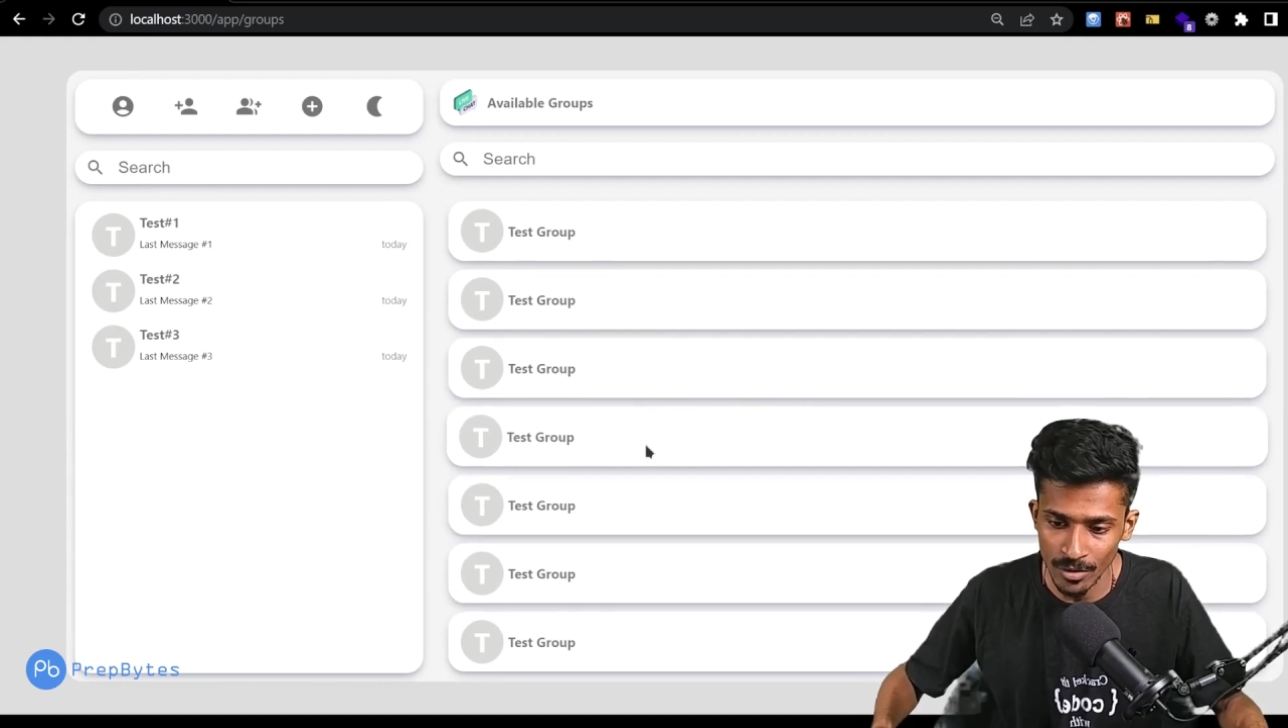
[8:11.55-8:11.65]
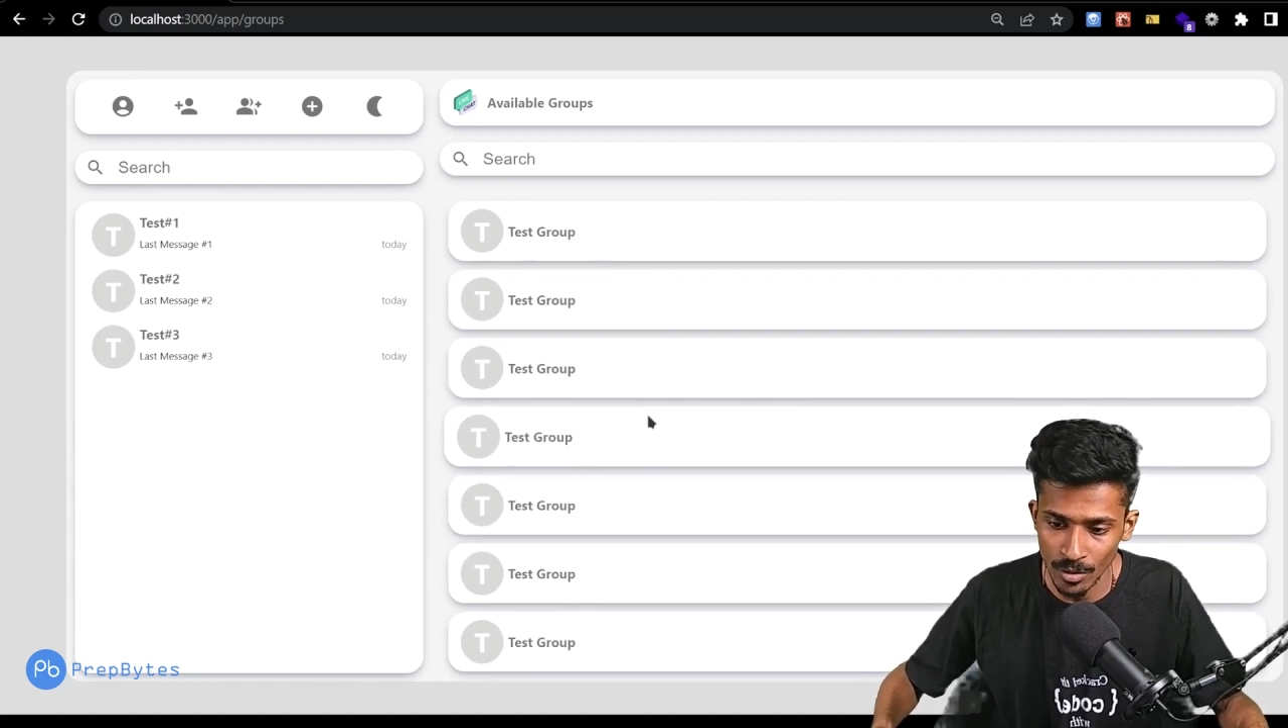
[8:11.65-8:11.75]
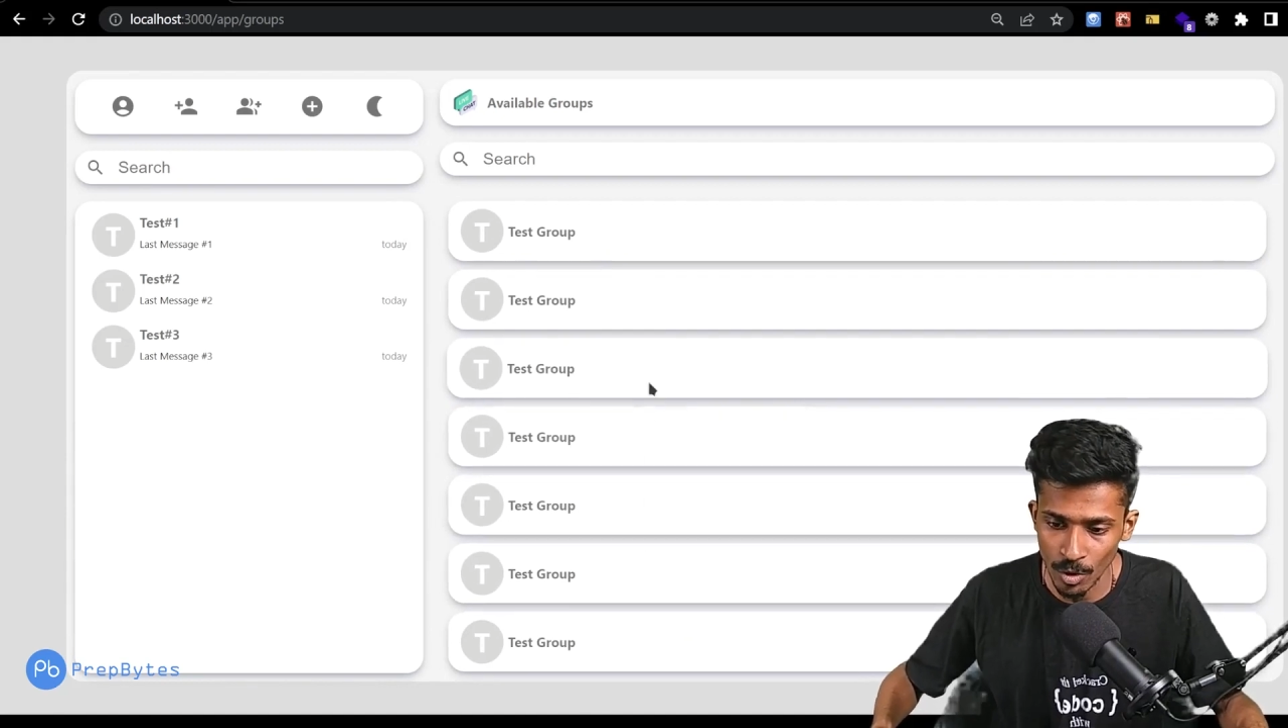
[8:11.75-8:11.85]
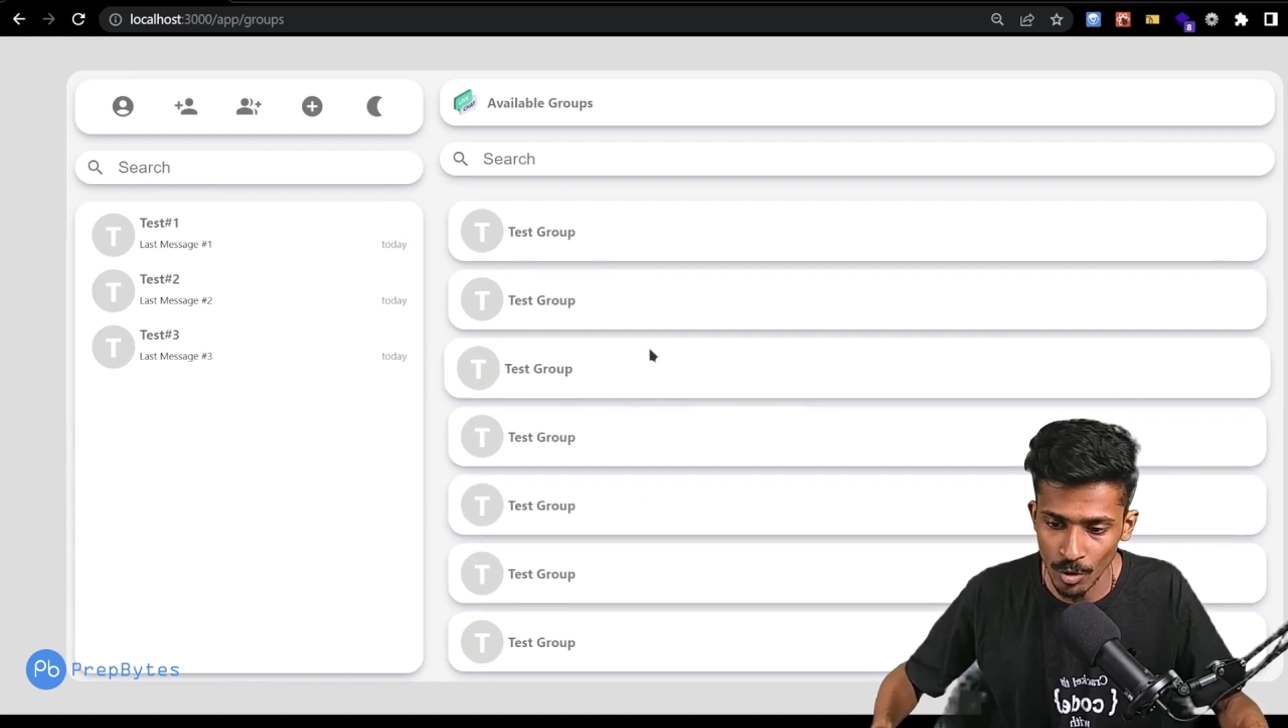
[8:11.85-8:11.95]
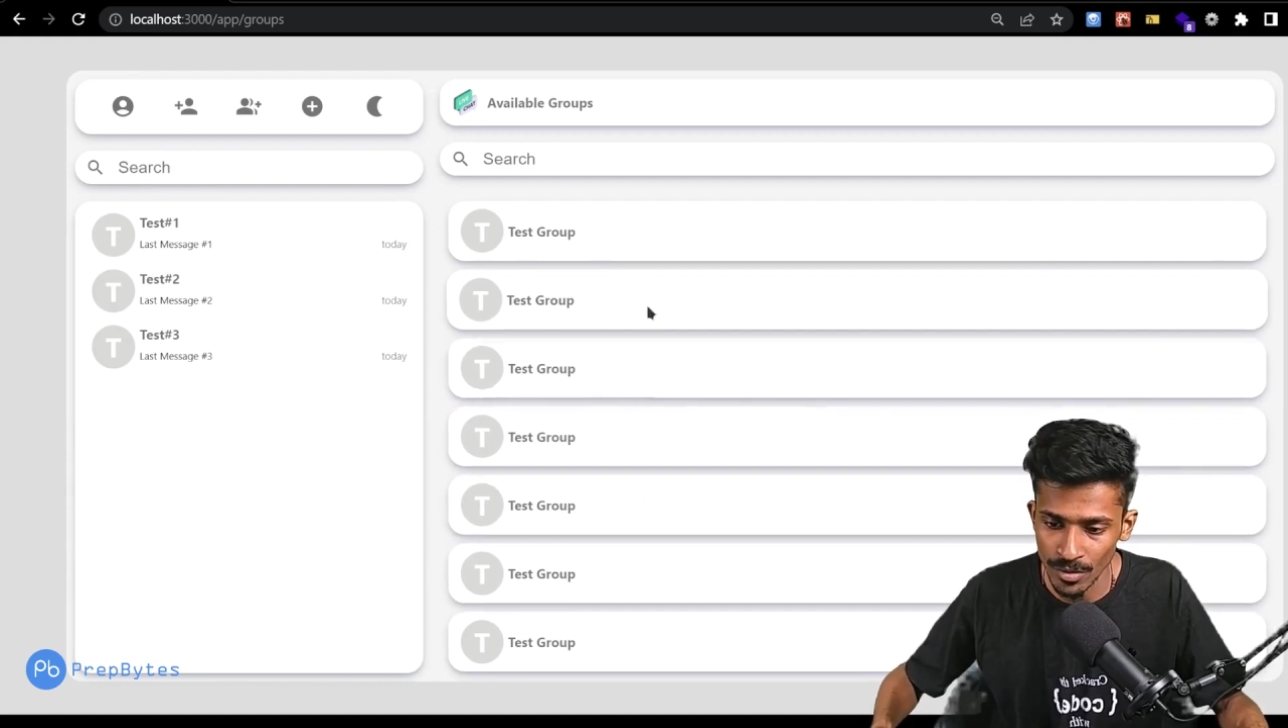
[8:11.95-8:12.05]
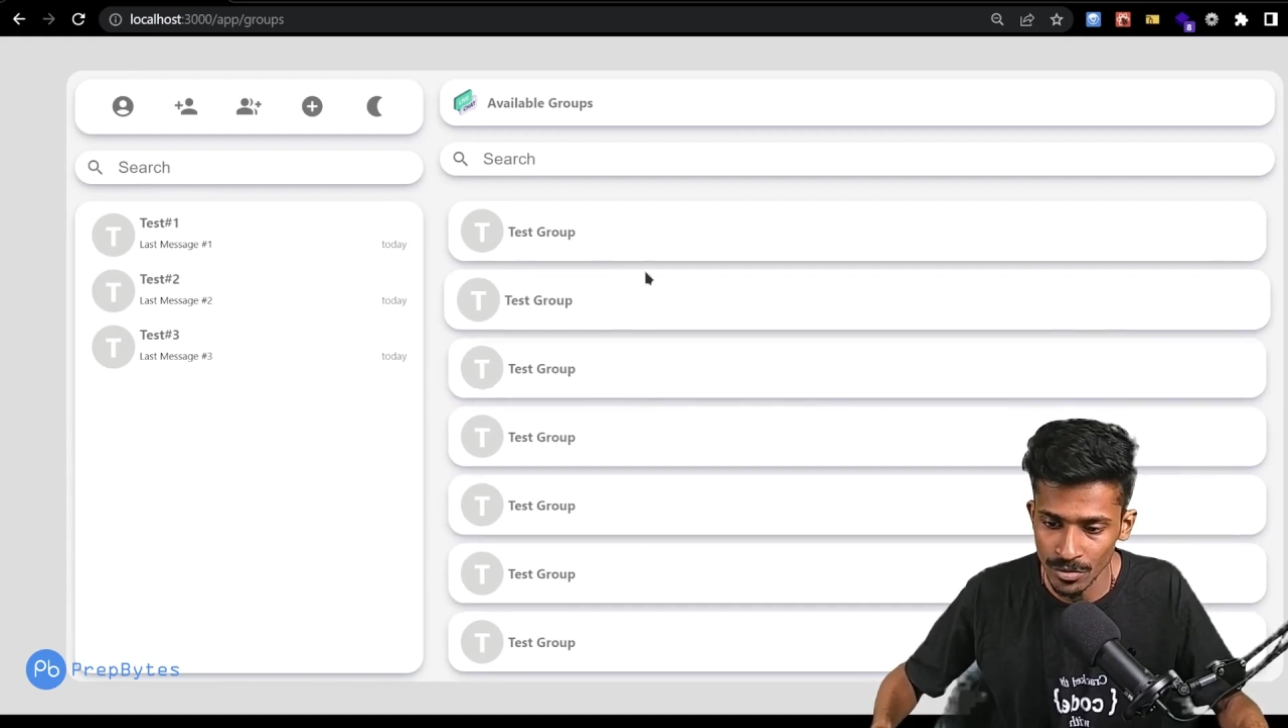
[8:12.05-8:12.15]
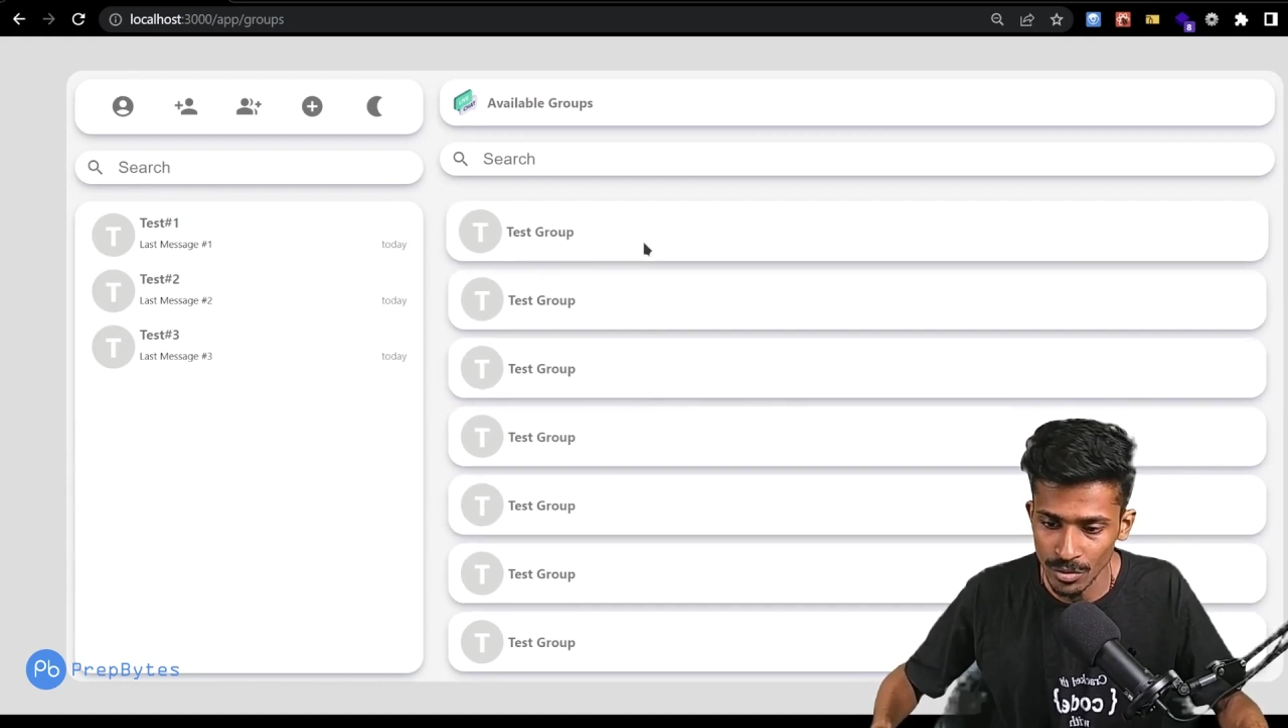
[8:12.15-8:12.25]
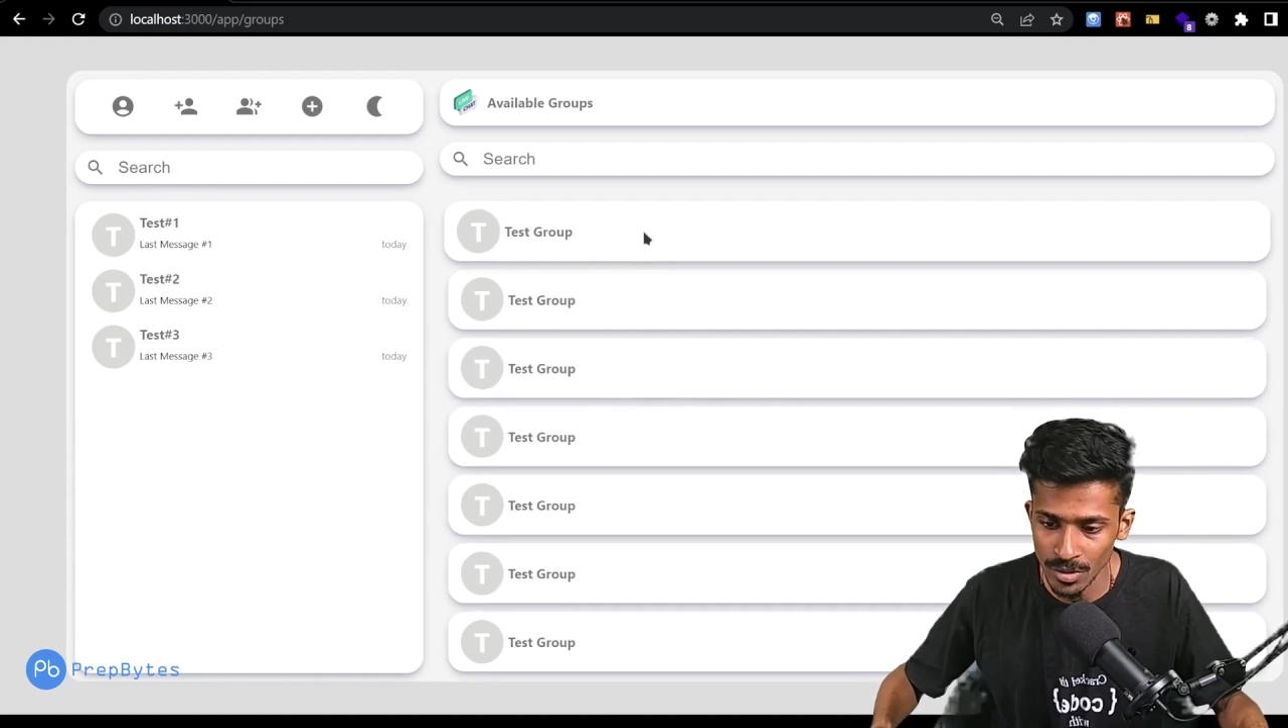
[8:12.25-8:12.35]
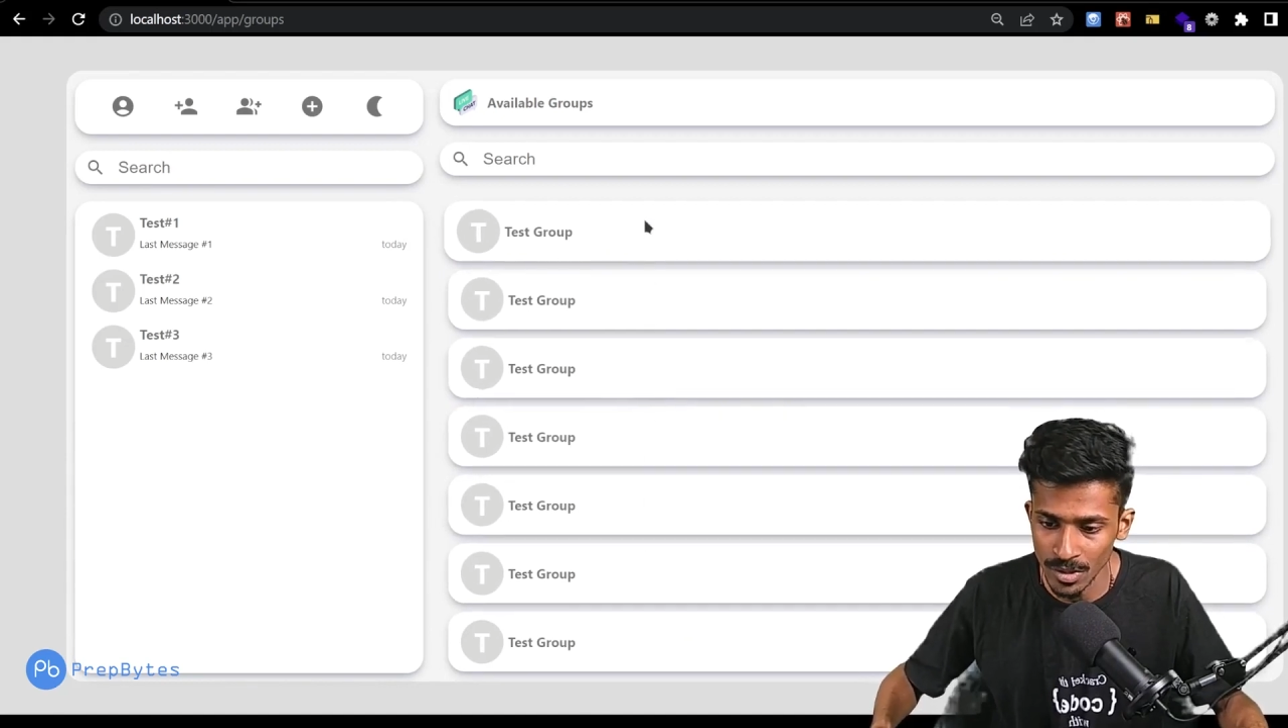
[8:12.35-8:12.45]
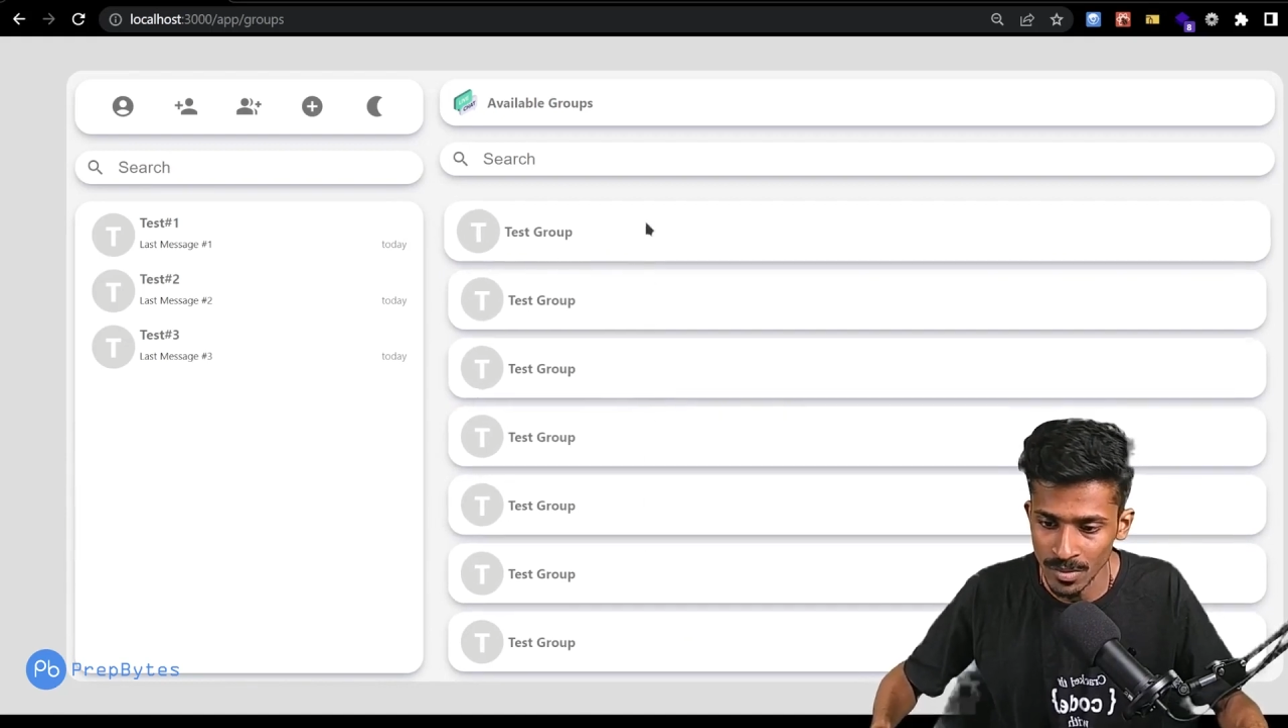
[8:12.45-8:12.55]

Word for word: hover through them,